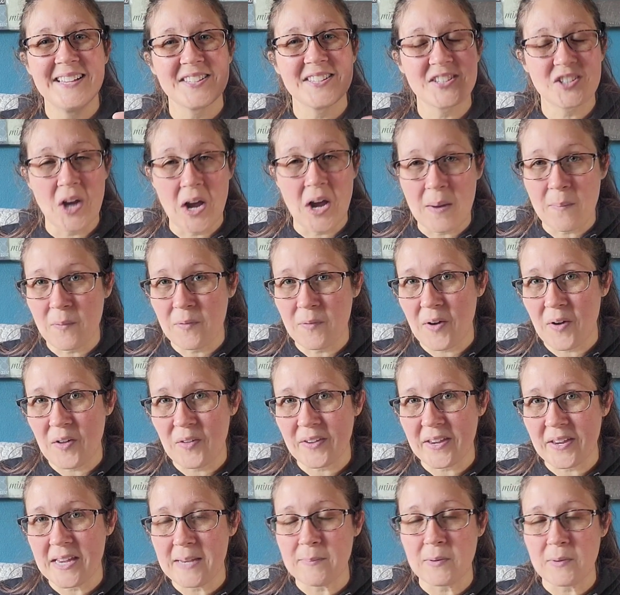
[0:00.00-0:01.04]
stop with
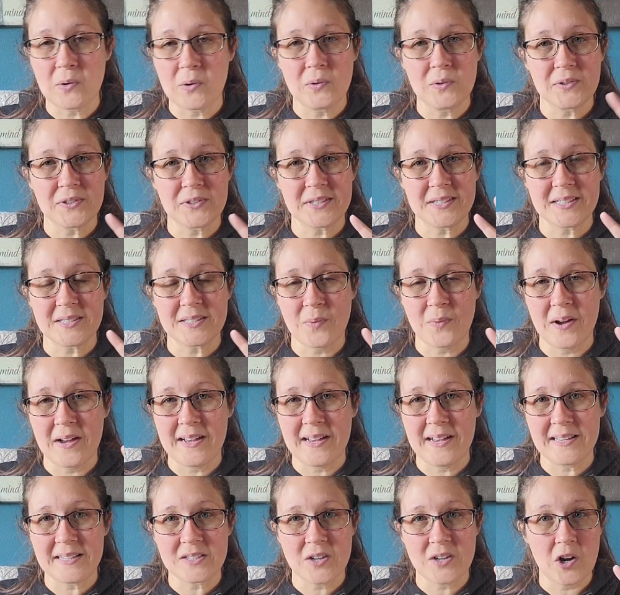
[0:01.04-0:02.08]
all the chemicals. That's
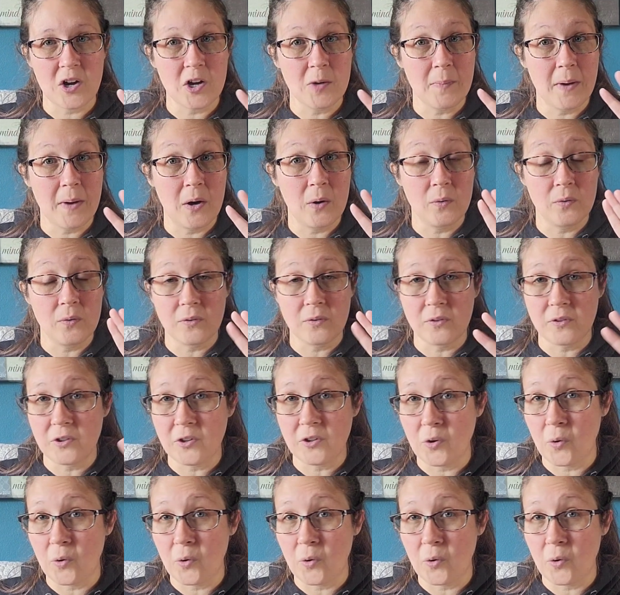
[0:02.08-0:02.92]
why I talk about,